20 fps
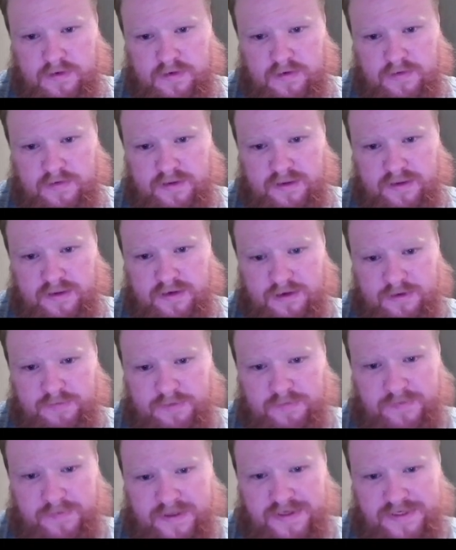did I get a
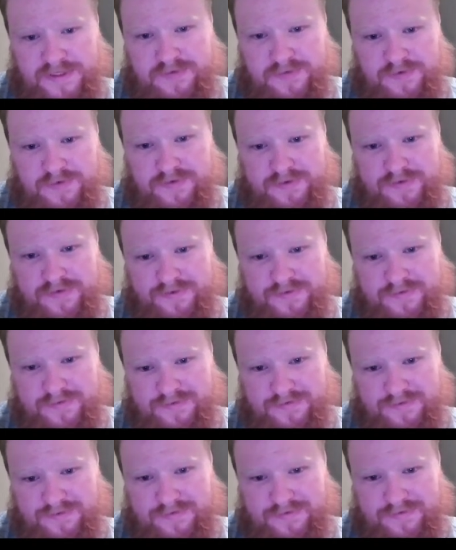perpetual?
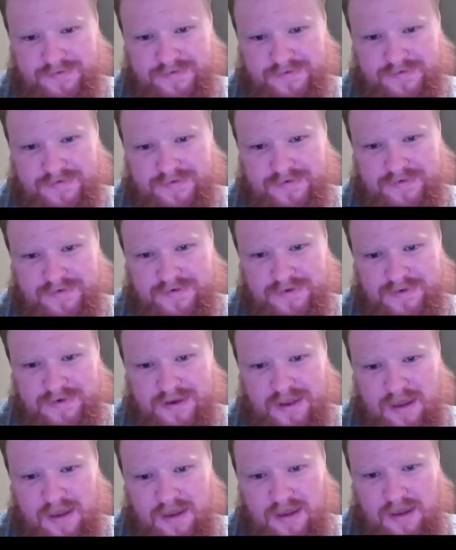
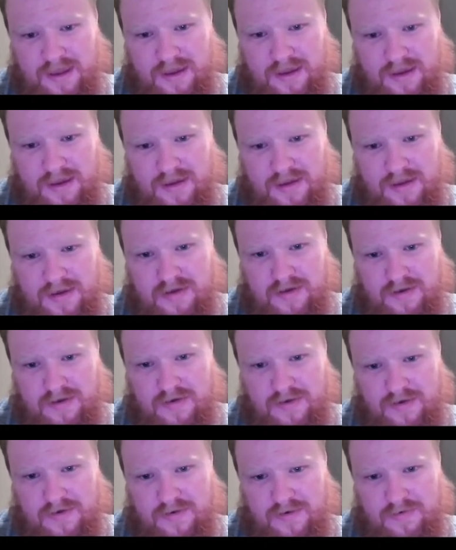
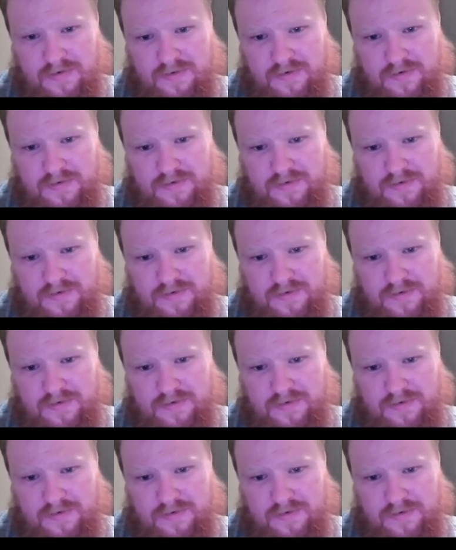No!